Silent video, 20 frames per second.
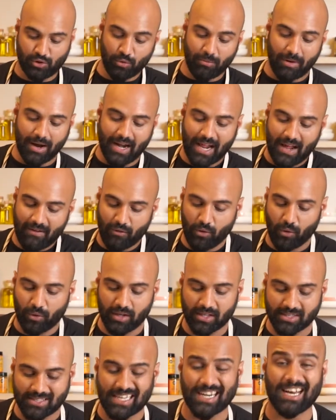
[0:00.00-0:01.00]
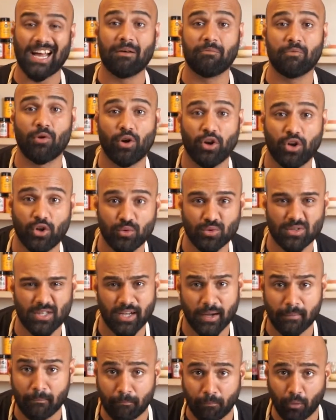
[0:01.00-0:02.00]
You might have noticed that I'm not using
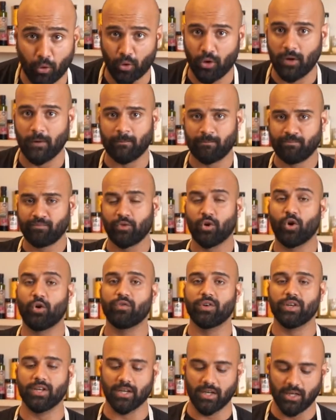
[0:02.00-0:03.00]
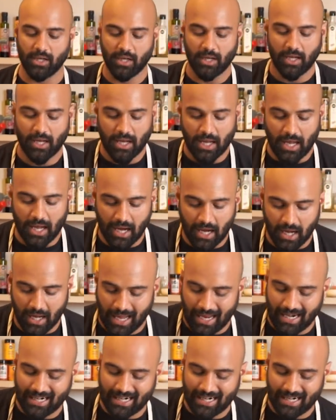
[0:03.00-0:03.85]
a bowl over here uh,